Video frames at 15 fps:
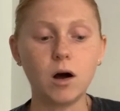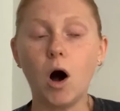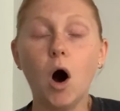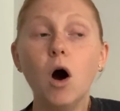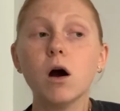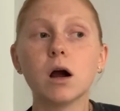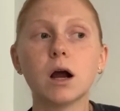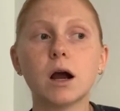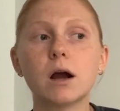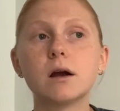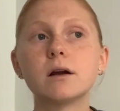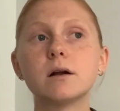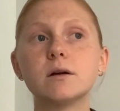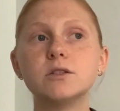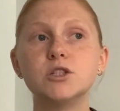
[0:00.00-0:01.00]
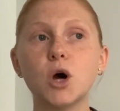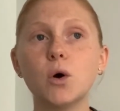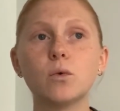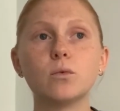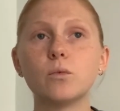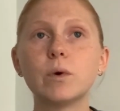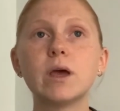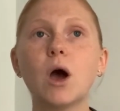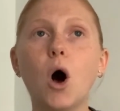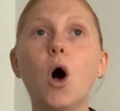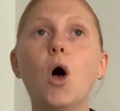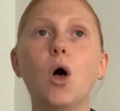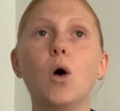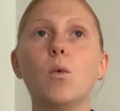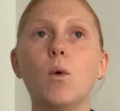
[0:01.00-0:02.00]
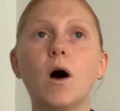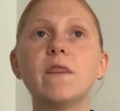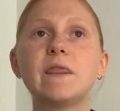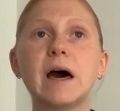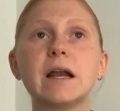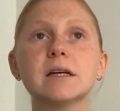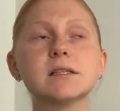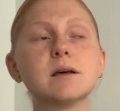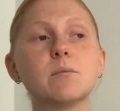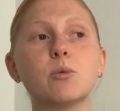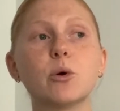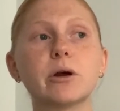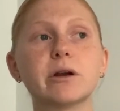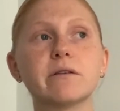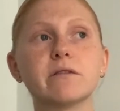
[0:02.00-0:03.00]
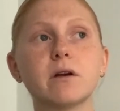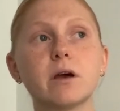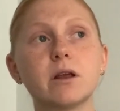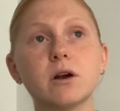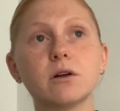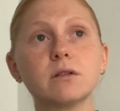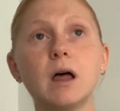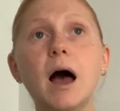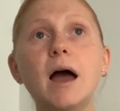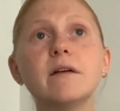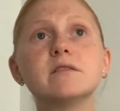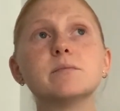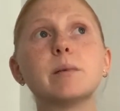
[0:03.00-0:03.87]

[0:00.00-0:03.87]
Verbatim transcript: are. Don't we all want that at some point in our lives?